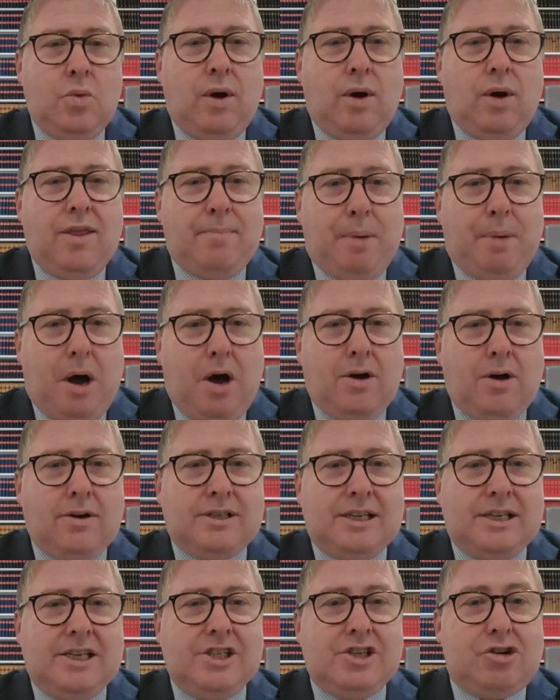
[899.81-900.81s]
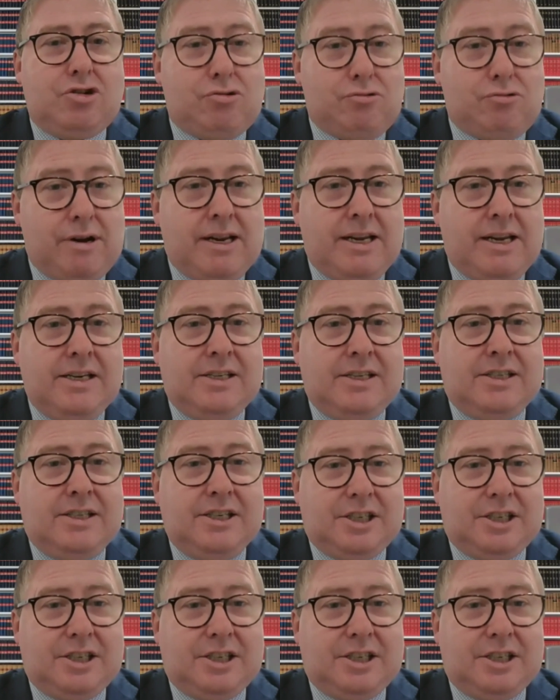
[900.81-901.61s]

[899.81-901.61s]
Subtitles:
where the parties agreed